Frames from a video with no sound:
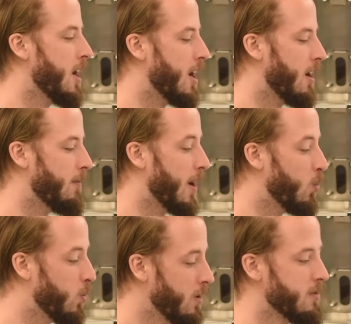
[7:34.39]
I
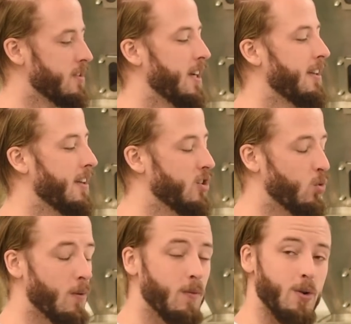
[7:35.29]
will say that a
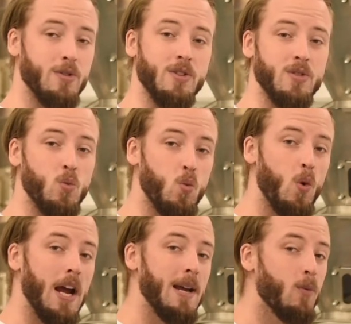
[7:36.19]
drum roaster is
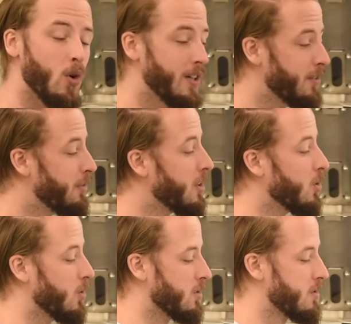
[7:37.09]
way more
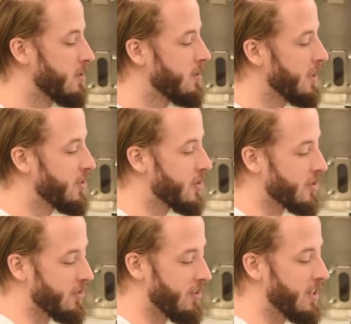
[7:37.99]
difficult in
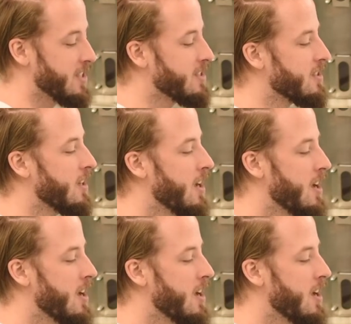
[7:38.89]
terms of this,